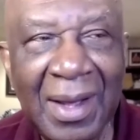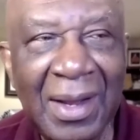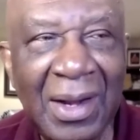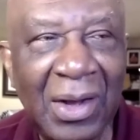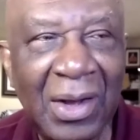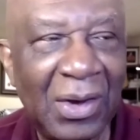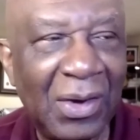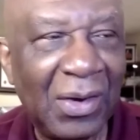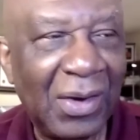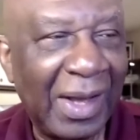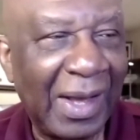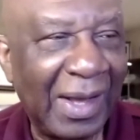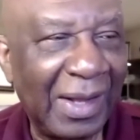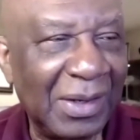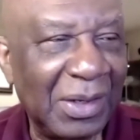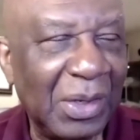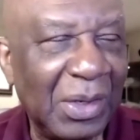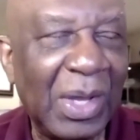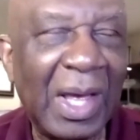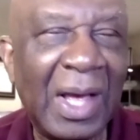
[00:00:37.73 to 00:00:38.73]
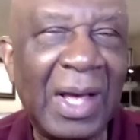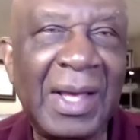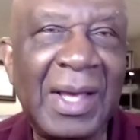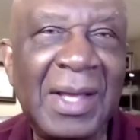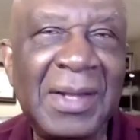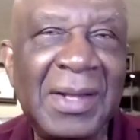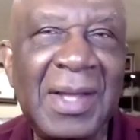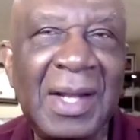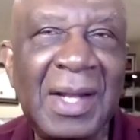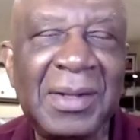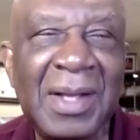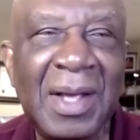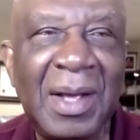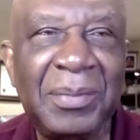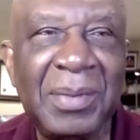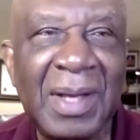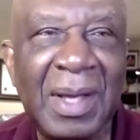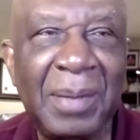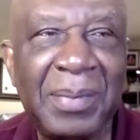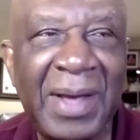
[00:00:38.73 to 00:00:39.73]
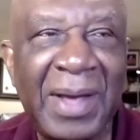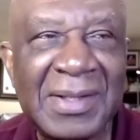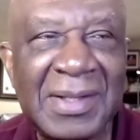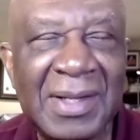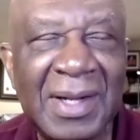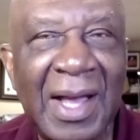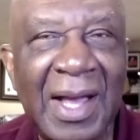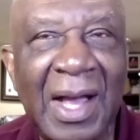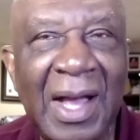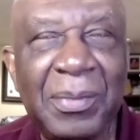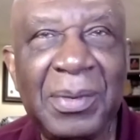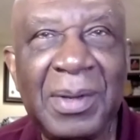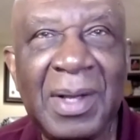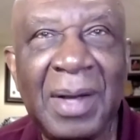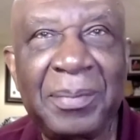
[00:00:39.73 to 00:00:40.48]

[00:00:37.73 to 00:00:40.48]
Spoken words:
And in that capacity, I